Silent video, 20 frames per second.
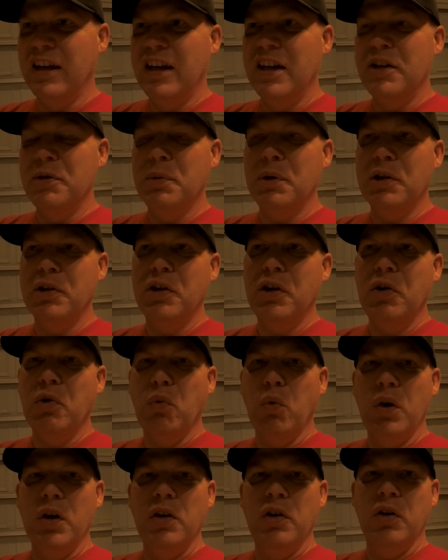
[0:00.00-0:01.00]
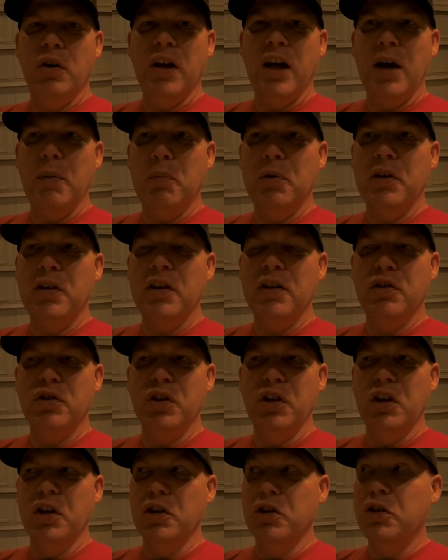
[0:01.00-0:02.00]
especially when your
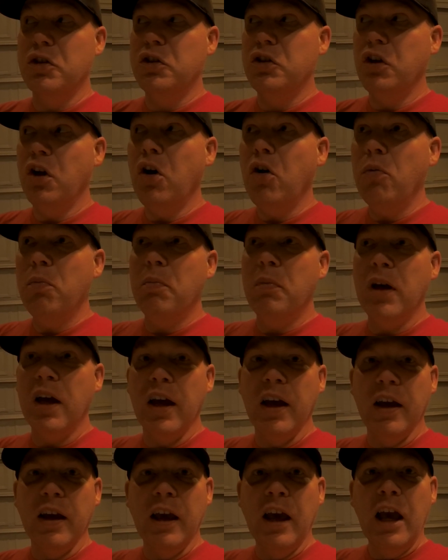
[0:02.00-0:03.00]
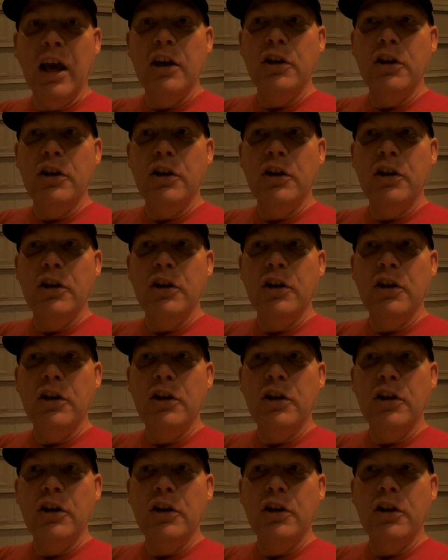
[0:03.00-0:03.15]
competition is so big.